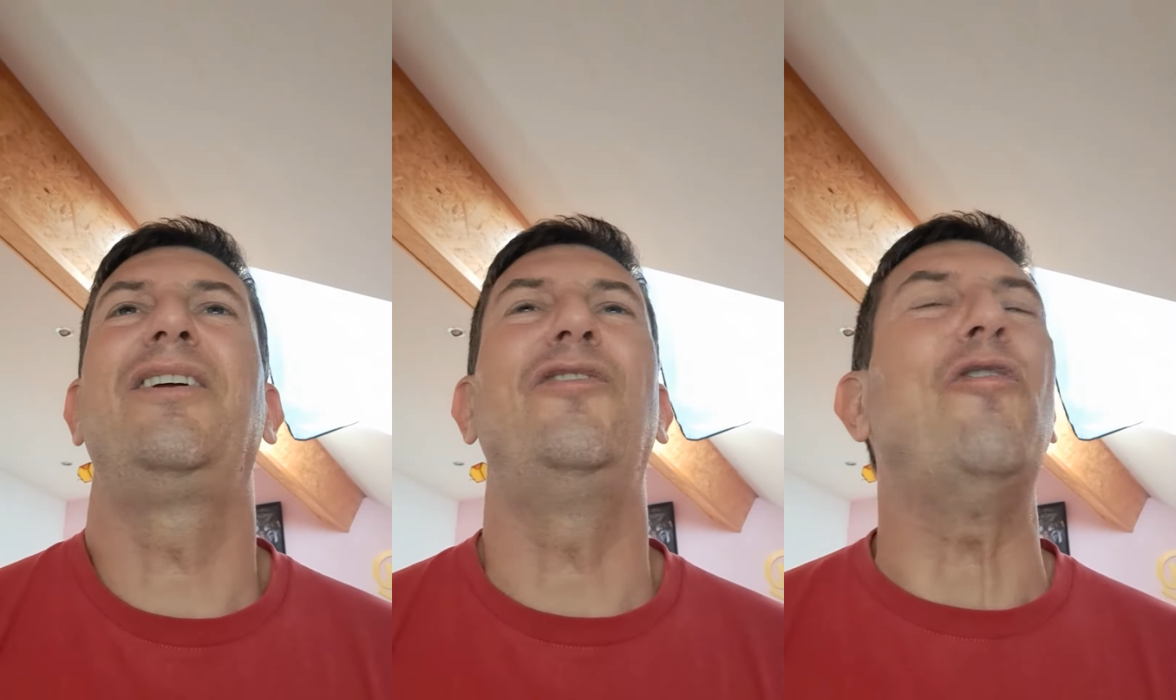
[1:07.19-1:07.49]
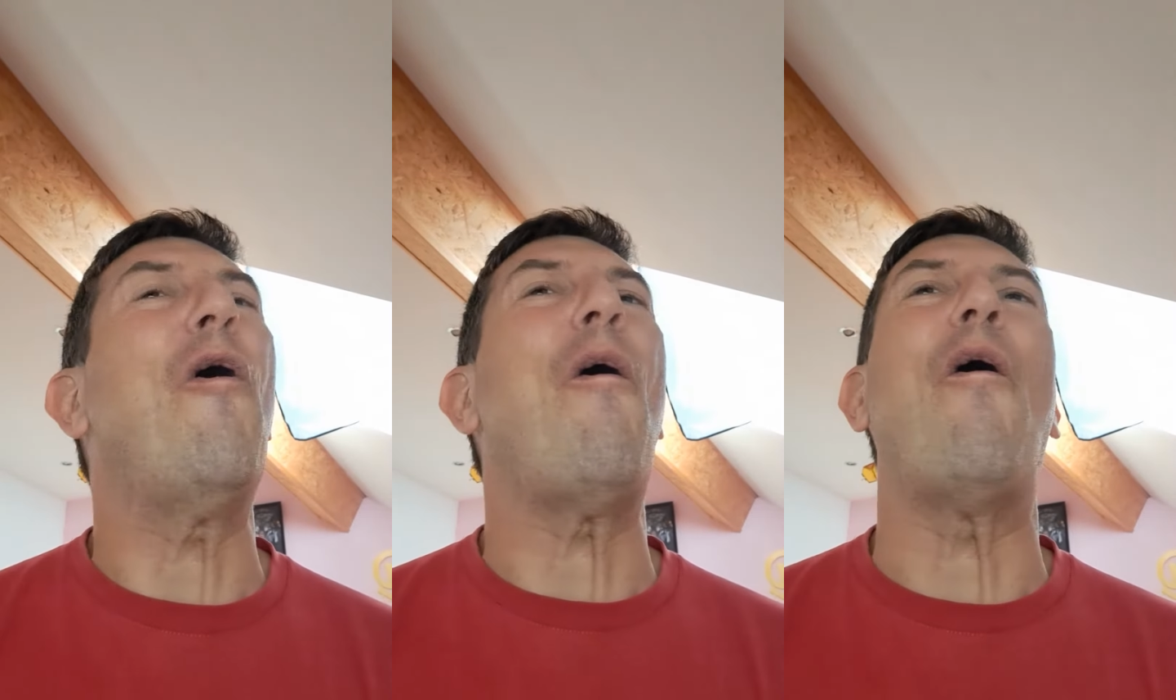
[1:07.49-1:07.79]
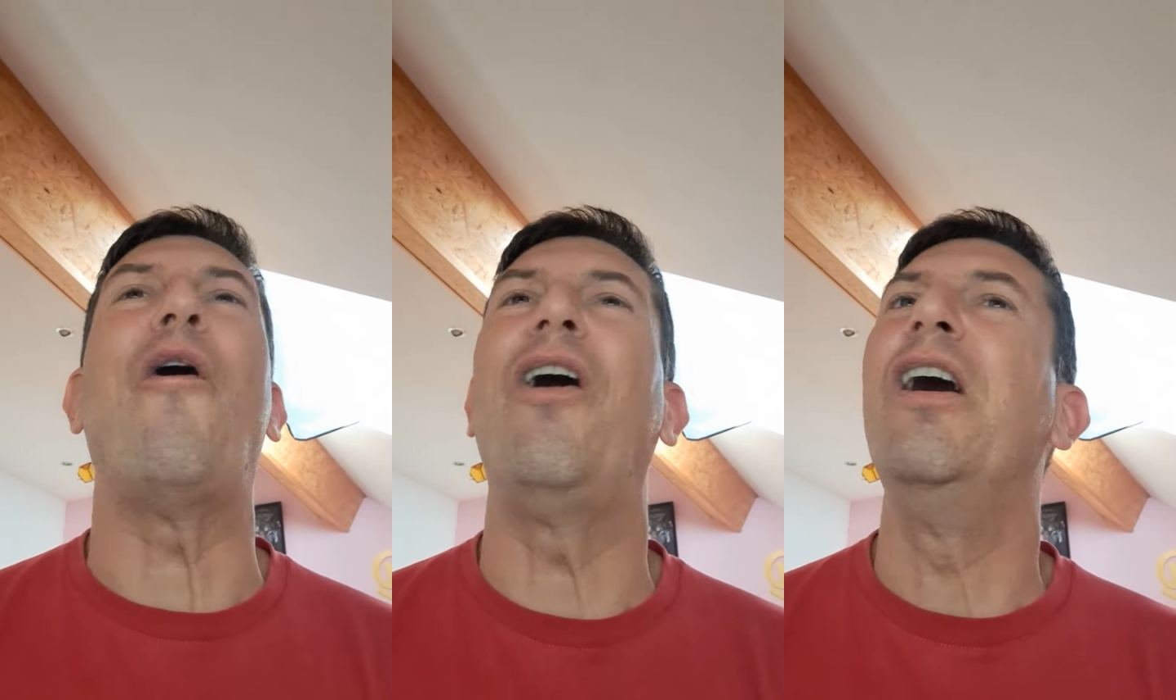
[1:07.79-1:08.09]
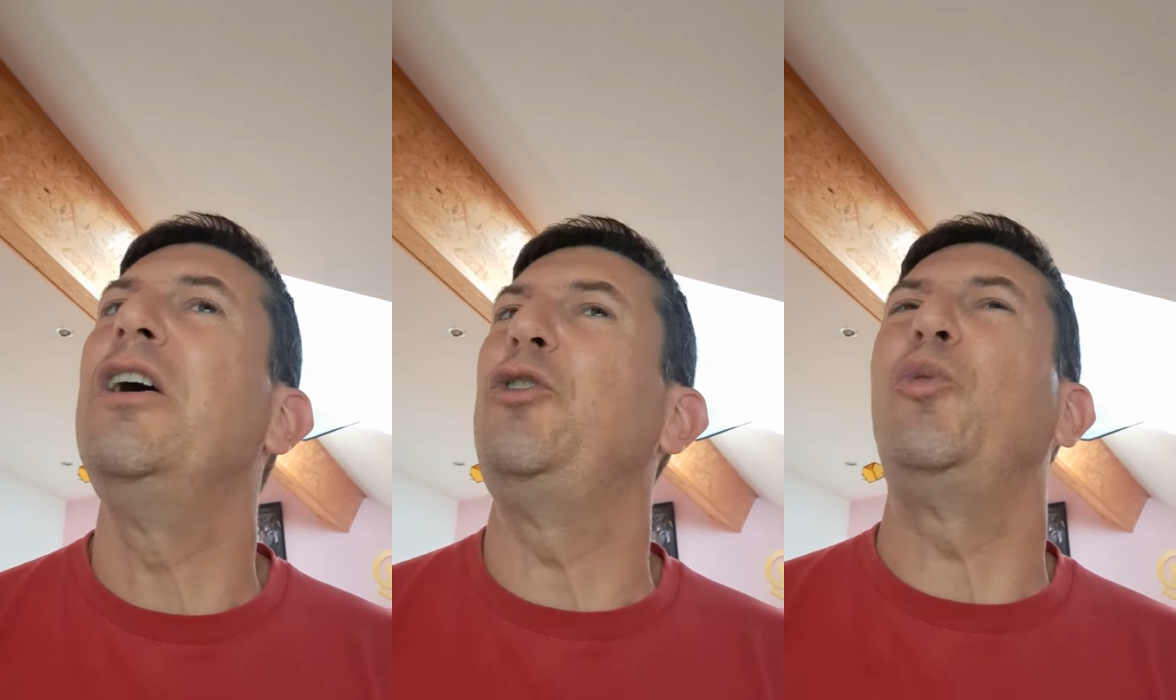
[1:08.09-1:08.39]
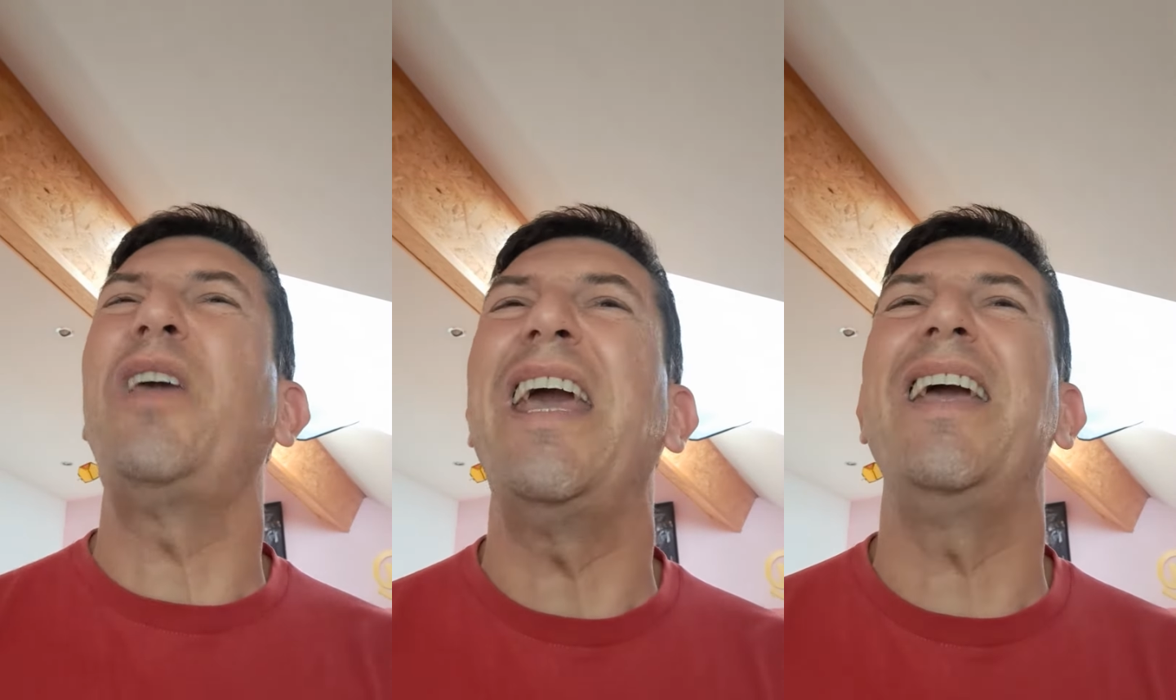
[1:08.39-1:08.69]
No, you
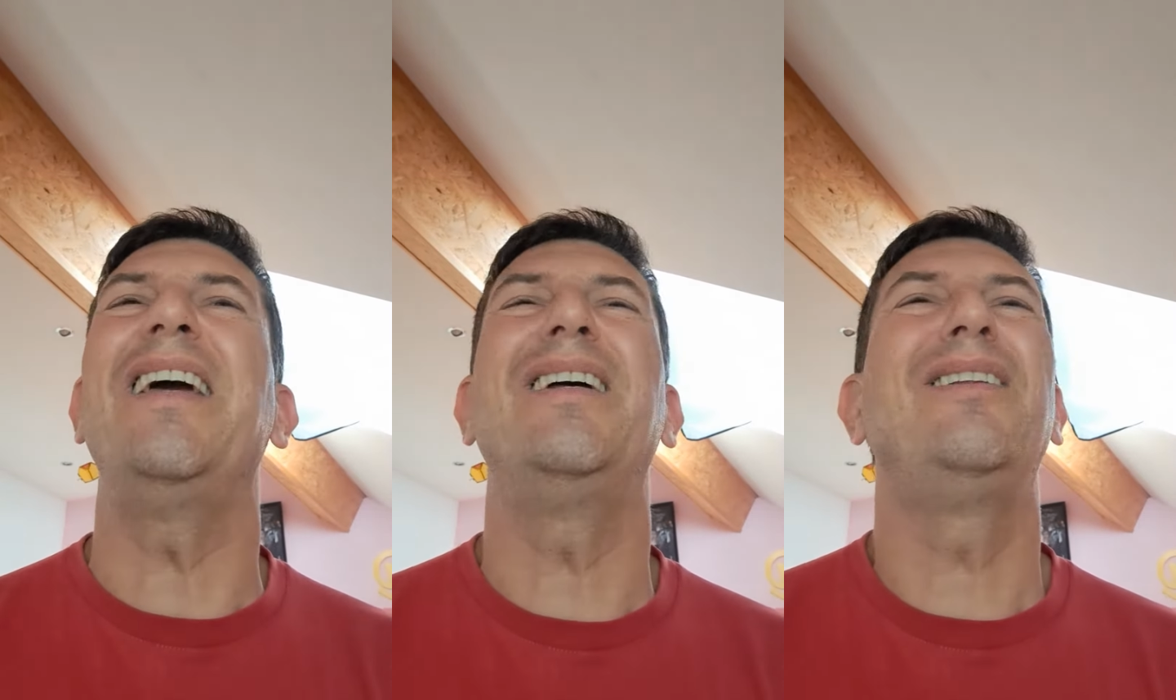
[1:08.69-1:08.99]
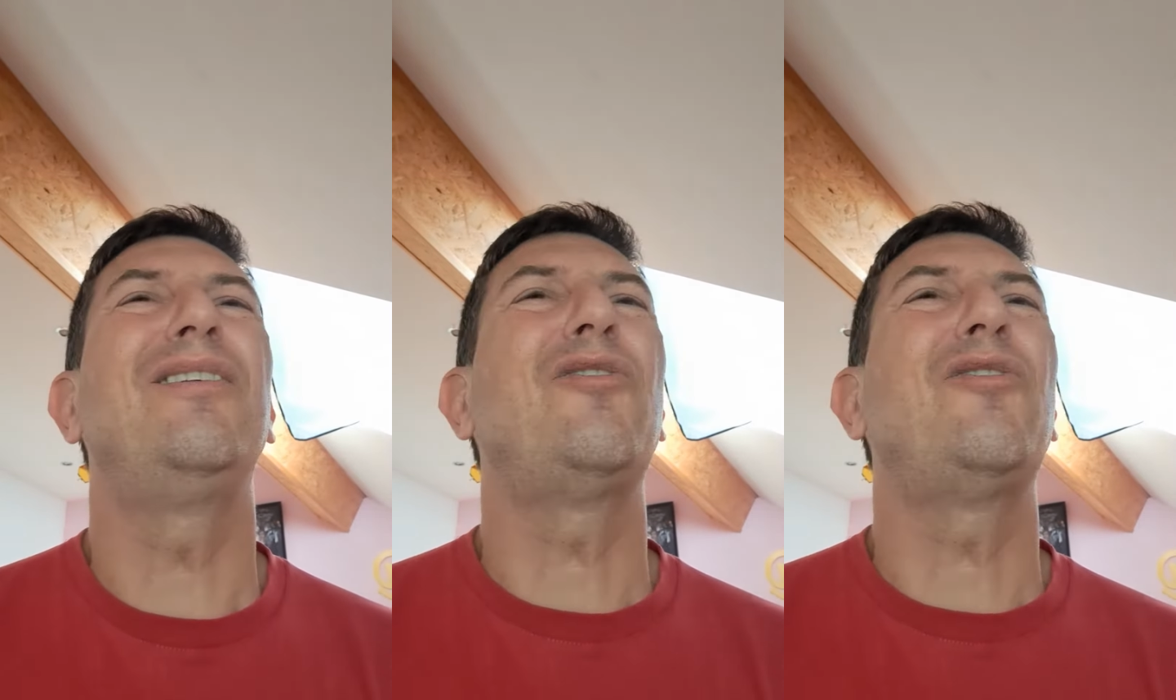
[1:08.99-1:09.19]
can't